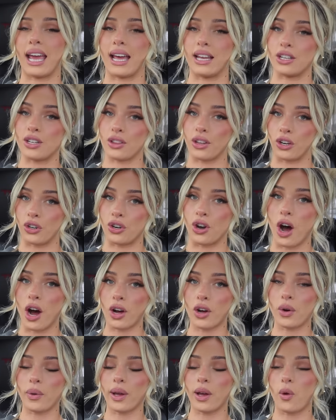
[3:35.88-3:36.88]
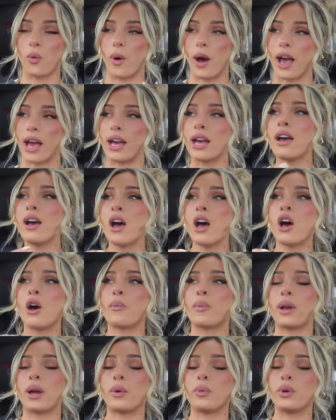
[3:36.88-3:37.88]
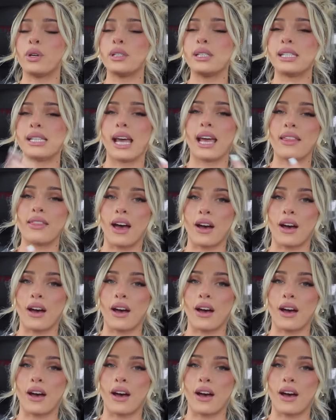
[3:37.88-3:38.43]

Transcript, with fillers: and they're not going away, but I would say